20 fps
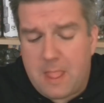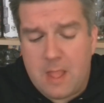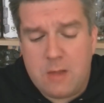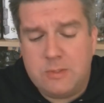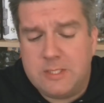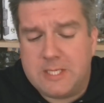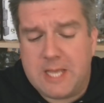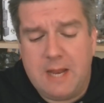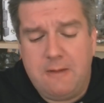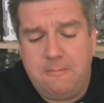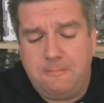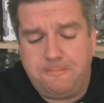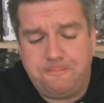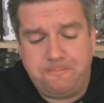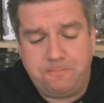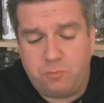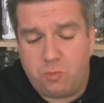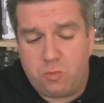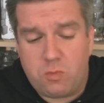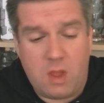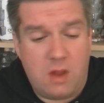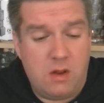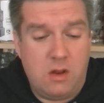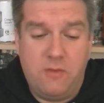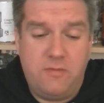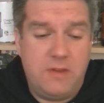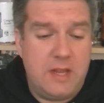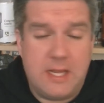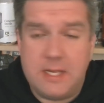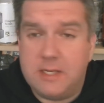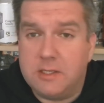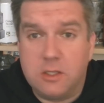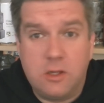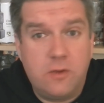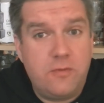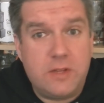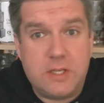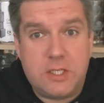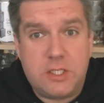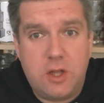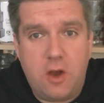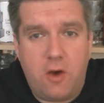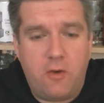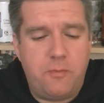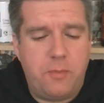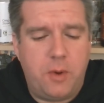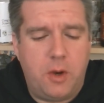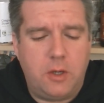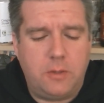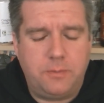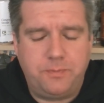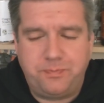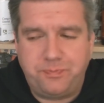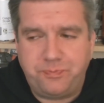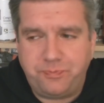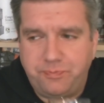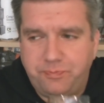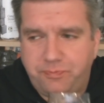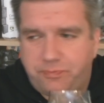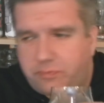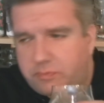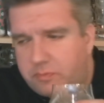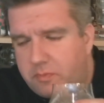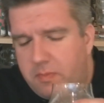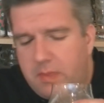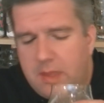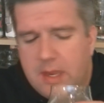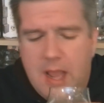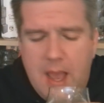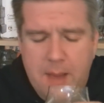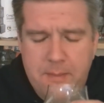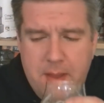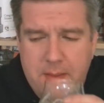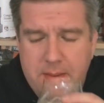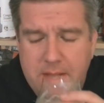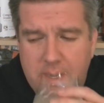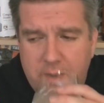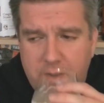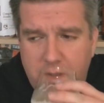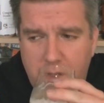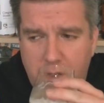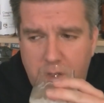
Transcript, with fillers: once again, lovely, lovely stuff. But I maybe had a